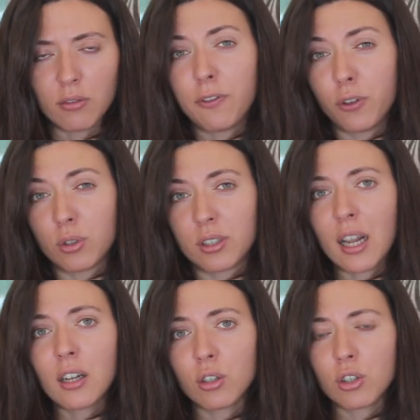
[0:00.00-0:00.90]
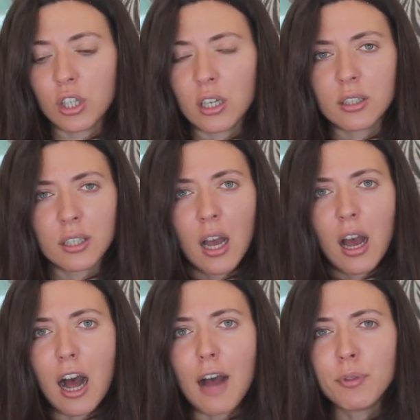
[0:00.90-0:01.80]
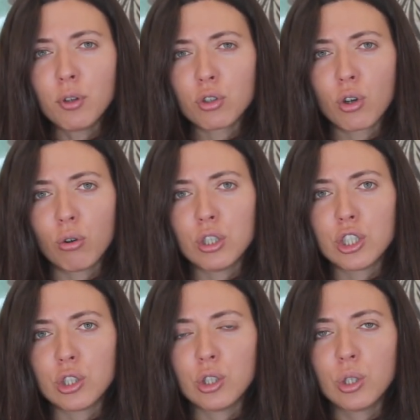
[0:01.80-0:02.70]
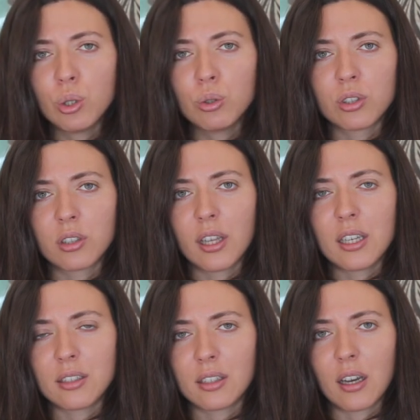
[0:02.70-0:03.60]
If you sell your shares, I'm not going to use this